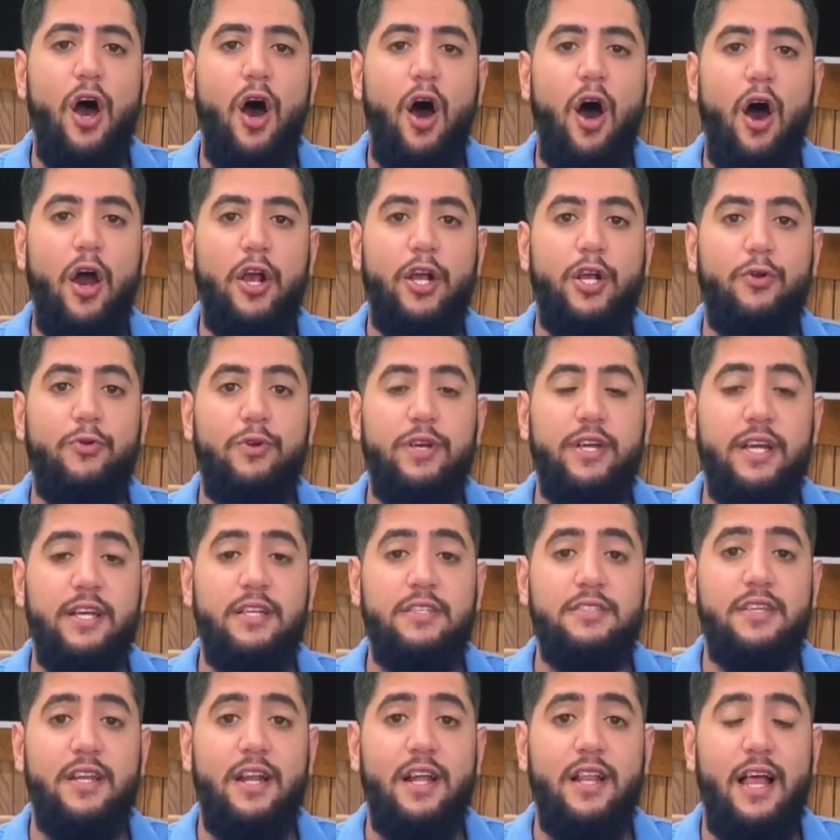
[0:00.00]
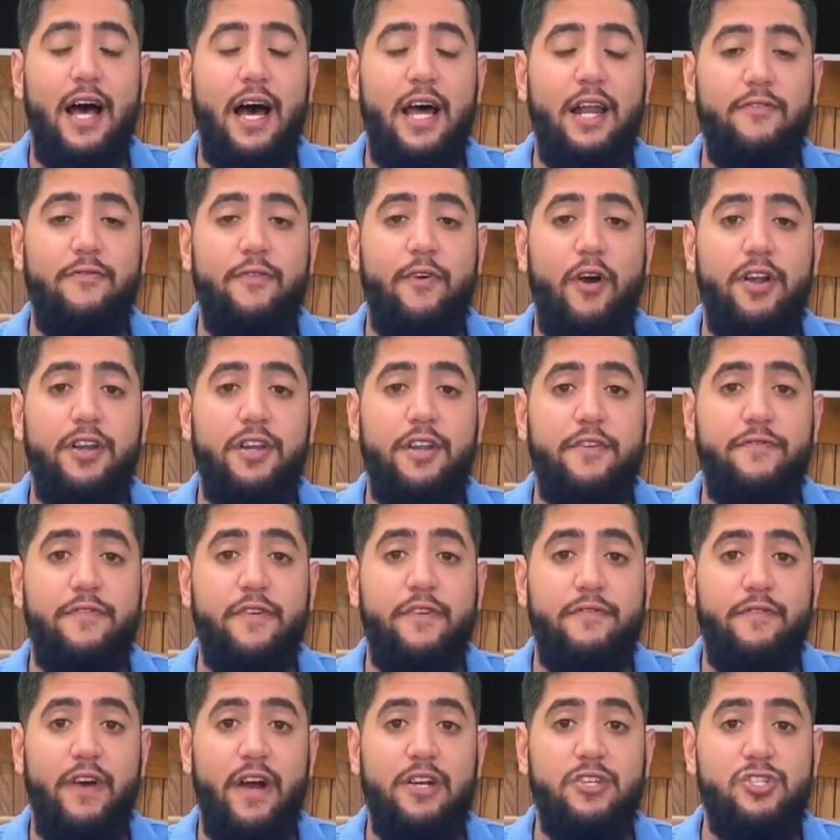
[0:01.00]
our greens, and a lot of our
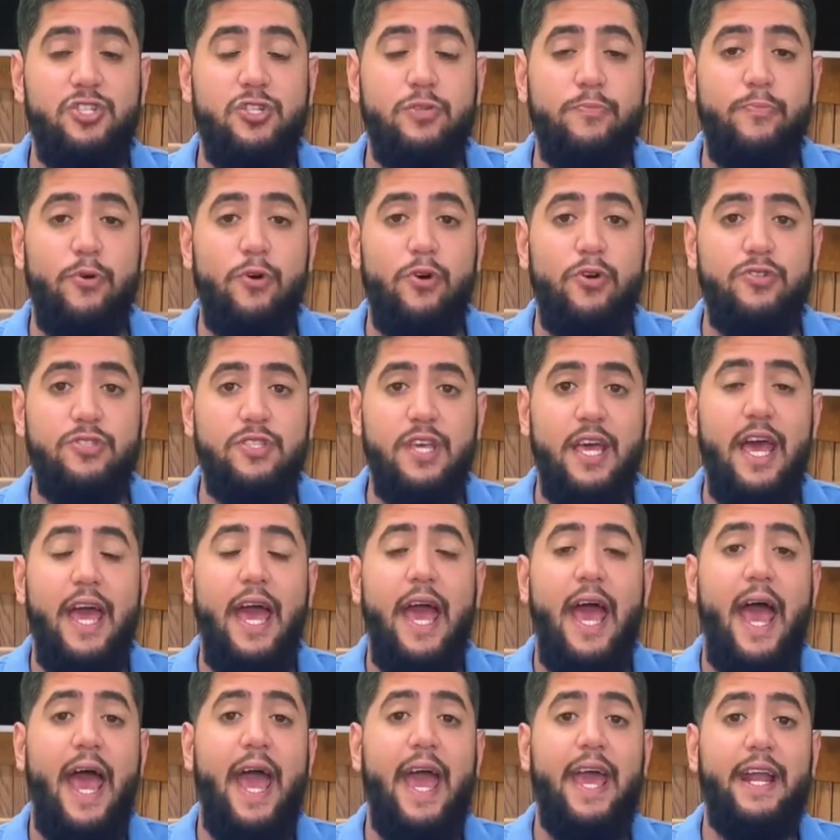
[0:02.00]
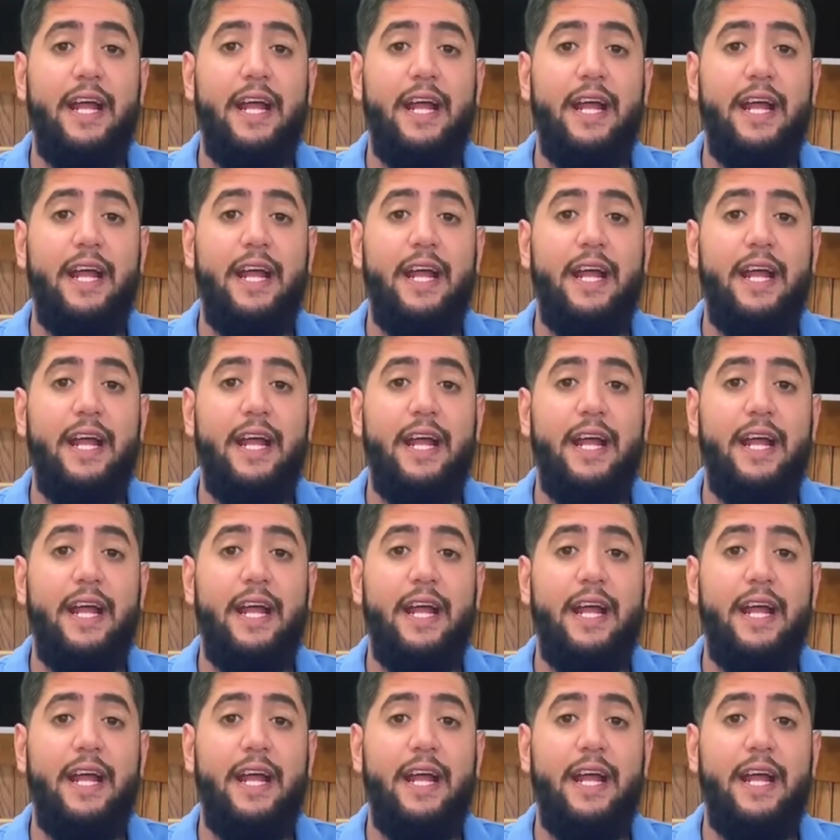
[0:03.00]
different vegetables in